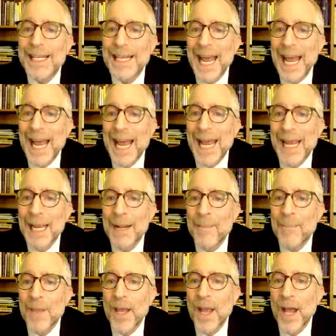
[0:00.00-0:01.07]

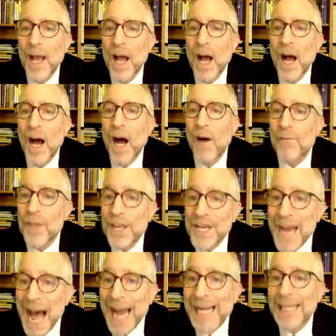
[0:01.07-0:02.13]
day of the
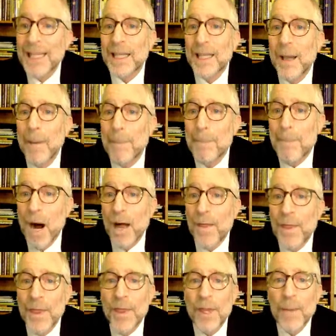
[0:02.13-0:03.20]
9th
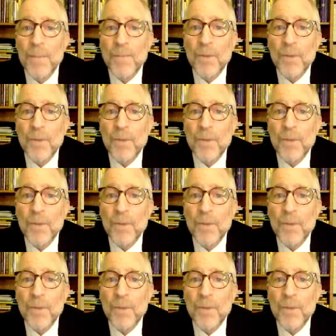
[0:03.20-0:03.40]
month,